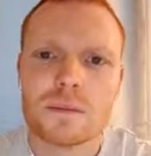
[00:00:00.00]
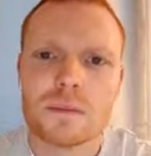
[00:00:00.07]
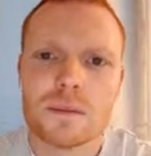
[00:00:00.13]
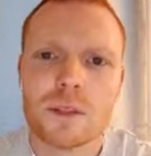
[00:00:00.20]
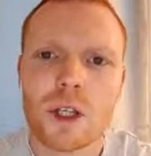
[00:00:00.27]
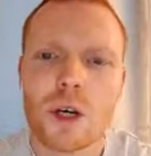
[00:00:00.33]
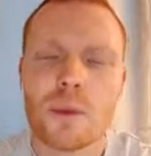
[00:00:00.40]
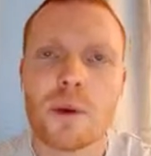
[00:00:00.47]

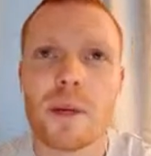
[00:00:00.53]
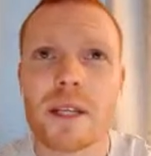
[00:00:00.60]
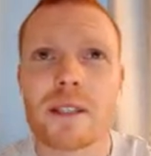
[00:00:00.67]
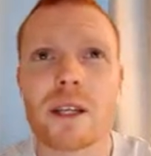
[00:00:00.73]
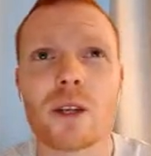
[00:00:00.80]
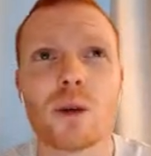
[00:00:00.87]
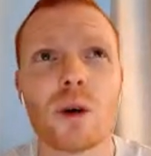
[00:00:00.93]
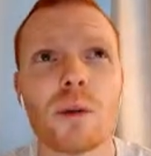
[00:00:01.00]
No, it'd be
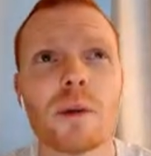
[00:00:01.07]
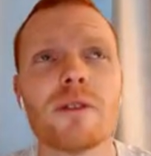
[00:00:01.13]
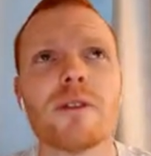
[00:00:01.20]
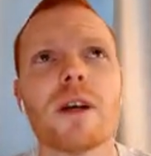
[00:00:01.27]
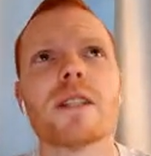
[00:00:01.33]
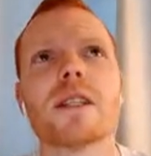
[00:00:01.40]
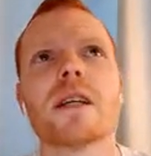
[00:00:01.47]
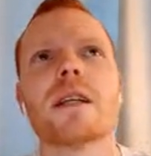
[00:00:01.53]
amazing. I know my
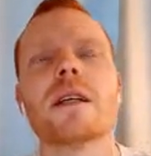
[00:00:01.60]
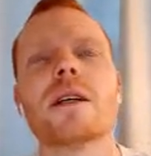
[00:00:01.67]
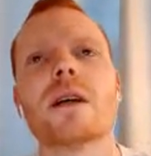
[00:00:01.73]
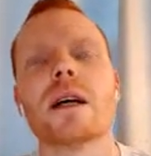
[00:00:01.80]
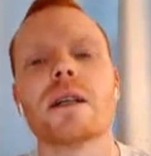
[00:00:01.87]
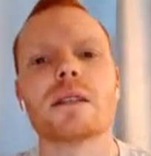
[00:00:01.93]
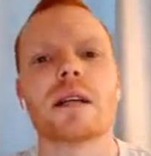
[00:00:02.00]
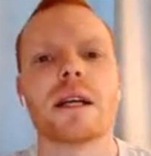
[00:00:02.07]
friend said
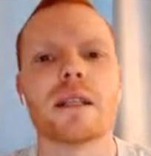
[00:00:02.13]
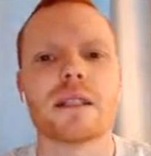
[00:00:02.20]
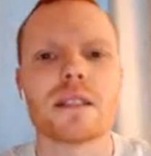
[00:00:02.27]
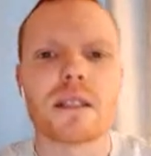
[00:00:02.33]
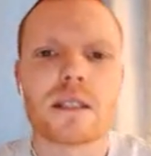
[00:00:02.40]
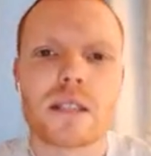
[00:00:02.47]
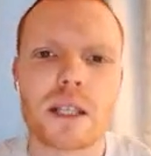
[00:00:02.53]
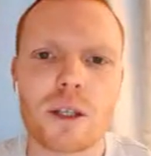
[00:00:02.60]
he's kind of
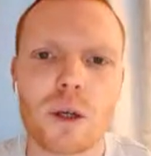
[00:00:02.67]
season ticket.